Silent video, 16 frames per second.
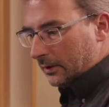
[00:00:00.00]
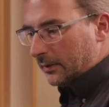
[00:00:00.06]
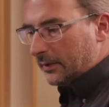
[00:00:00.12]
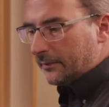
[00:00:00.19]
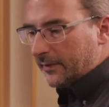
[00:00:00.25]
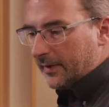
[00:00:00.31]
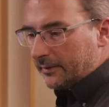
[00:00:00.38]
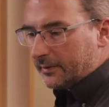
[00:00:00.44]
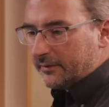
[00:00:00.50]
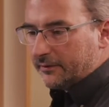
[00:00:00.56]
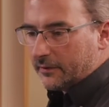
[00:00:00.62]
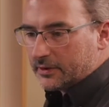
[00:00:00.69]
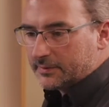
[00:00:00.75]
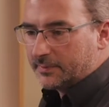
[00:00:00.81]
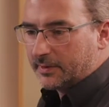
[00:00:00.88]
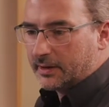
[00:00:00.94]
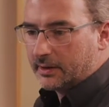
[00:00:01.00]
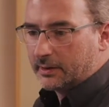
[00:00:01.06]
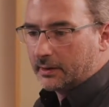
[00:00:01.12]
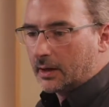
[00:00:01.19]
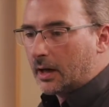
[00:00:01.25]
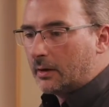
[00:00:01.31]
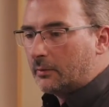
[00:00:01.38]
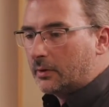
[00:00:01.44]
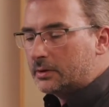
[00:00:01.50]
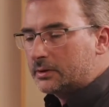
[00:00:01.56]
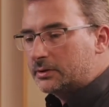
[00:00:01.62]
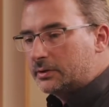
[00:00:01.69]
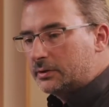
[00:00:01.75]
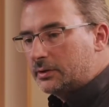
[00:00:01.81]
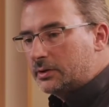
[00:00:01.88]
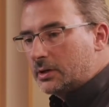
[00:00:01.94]
the very first beginning, I
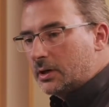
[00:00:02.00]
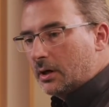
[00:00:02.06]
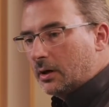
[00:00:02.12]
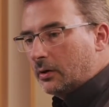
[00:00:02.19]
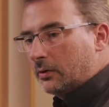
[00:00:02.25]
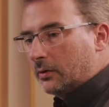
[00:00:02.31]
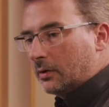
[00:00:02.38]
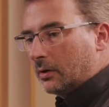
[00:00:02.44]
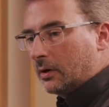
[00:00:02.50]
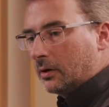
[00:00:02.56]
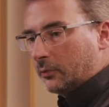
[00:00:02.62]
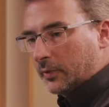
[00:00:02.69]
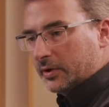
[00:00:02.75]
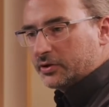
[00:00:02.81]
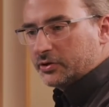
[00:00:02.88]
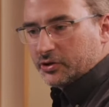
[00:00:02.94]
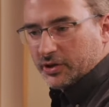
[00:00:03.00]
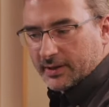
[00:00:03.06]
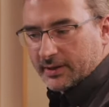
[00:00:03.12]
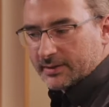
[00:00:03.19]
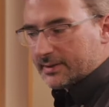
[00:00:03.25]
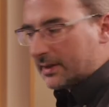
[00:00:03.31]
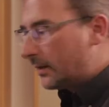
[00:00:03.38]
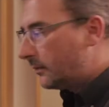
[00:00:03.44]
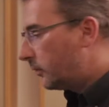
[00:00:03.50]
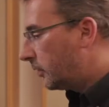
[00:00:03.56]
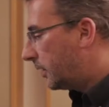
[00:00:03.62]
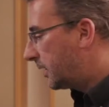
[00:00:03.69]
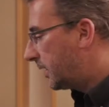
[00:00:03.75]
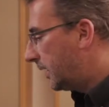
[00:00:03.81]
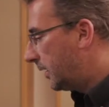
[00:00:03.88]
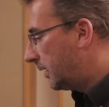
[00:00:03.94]
want to know on which channels I'm
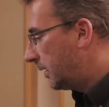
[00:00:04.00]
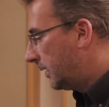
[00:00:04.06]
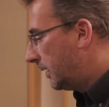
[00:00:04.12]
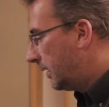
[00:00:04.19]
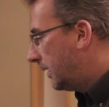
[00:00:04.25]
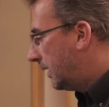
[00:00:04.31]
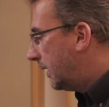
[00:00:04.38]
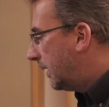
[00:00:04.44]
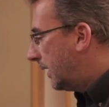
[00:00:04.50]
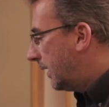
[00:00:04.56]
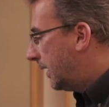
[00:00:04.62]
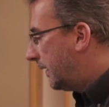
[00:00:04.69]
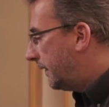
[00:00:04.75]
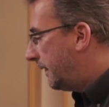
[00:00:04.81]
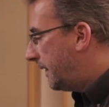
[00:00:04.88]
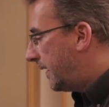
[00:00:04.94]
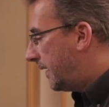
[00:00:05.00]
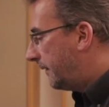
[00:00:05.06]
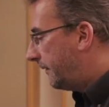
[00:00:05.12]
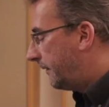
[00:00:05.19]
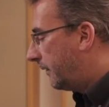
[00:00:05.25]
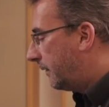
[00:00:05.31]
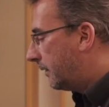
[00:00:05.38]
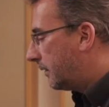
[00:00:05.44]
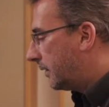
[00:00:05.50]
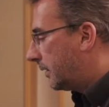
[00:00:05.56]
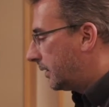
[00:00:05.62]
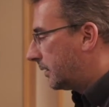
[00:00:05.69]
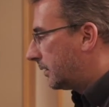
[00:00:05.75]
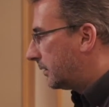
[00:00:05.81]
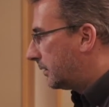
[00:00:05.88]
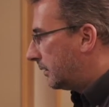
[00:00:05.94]
working, and therefore
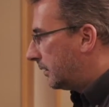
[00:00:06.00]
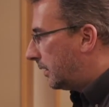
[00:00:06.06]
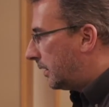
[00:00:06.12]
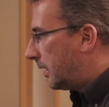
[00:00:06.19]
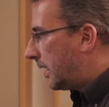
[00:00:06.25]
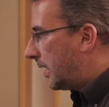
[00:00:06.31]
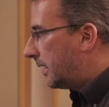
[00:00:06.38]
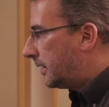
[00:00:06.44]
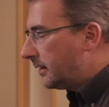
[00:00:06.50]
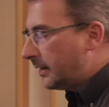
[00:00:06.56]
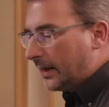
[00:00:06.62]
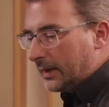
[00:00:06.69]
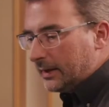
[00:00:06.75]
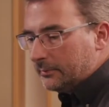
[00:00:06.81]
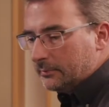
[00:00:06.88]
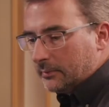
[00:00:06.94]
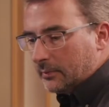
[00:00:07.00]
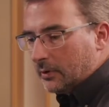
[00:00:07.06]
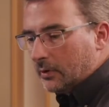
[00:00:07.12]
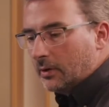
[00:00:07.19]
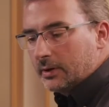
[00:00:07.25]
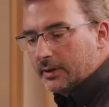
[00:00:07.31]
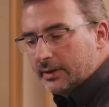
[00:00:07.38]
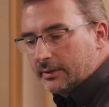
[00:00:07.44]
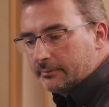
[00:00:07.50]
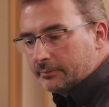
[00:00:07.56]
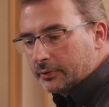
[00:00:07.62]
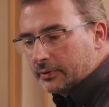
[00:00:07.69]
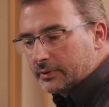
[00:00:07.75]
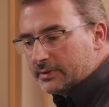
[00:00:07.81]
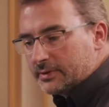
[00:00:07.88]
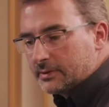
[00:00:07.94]
I name all
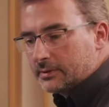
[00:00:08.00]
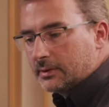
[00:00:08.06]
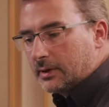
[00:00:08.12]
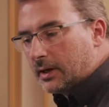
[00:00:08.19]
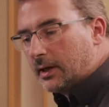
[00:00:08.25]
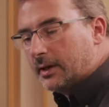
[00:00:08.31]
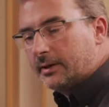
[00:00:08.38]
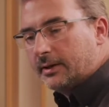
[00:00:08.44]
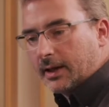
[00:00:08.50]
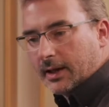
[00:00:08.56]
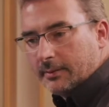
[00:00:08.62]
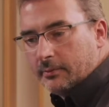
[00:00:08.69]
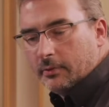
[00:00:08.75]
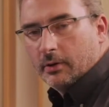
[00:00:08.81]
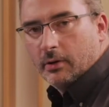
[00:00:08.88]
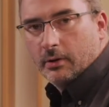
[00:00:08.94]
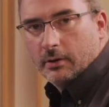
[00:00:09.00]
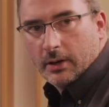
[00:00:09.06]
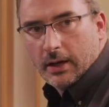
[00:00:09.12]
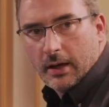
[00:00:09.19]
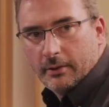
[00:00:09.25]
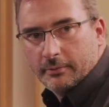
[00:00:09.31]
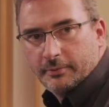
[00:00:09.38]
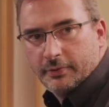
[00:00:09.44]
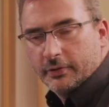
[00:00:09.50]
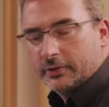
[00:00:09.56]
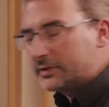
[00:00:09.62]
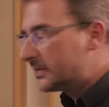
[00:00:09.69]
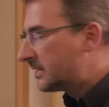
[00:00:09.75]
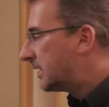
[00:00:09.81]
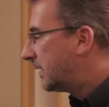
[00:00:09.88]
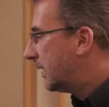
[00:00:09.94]
inputs, I name all
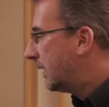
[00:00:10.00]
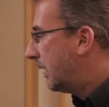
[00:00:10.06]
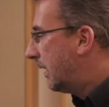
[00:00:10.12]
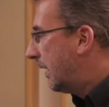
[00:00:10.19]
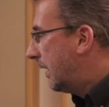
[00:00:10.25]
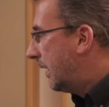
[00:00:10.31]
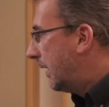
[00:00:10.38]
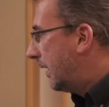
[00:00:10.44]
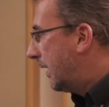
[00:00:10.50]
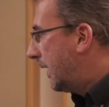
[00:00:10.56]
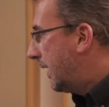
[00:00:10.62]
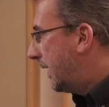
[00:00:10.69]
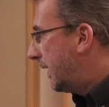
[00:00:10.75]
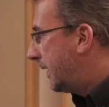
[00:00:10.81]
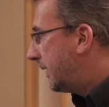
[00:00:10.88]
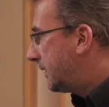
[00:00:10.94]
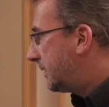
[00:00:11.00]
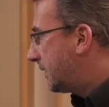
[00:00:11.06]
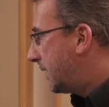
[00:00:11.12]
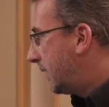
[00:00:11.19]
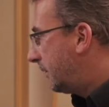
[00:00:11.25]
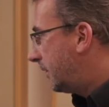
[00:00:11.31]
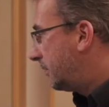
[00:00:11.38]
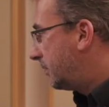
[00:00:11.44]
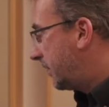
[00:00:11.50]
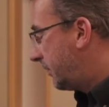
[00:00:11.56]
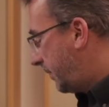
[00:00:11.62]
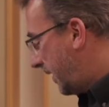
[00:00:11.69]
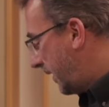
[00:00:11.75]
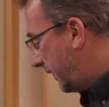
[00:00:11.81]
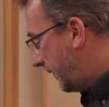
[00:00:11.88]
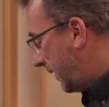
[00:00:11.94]
outputs, and I will
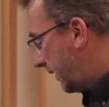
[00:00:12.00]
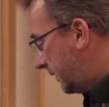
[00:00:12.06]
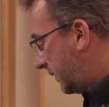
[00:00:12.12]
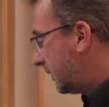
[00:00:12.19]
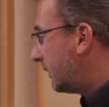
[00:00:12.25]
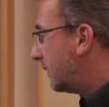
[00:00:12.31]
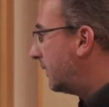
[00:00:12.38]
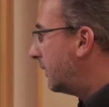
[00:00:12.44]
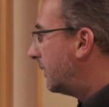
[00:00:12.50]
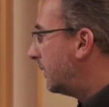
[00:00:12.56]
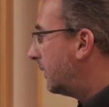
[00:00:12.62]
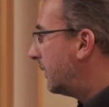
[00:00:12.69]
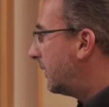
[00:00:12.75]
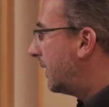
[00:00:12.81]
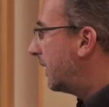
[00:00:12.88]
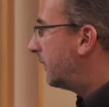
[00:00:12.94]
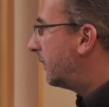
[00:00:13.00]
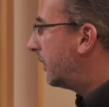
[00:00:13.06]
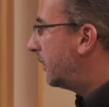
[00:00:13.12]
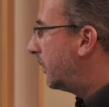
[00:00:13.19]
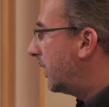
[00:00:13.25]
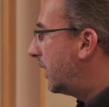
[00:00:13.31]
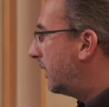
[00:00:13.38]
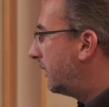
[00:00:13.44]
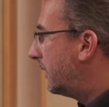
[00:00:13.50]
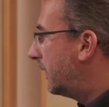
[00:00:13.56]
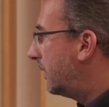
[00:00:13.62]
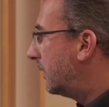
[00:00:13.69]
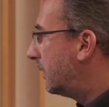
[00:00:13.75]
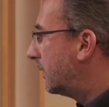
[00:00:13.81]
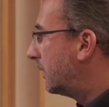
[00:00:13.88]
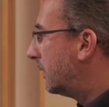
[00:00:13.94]
prepare that. Therefore we have
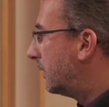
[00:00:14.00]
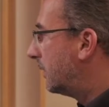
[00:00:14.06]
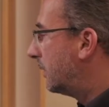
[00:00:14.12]
here